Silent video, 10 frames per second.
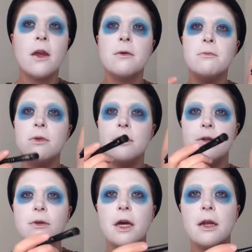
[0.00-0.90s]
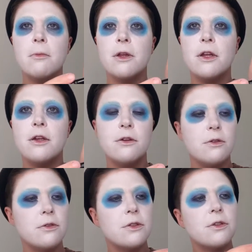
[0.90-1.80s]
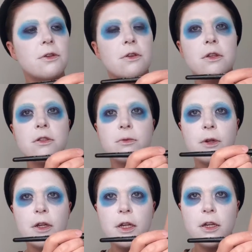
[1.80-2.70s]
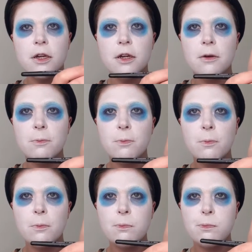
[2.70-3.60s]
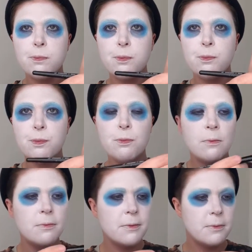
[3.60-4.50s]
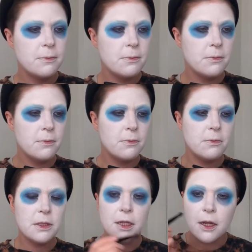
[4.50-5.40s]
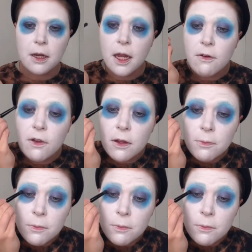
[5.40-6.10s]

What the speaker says: blue, and I'm going to use this one here. It's like a navy.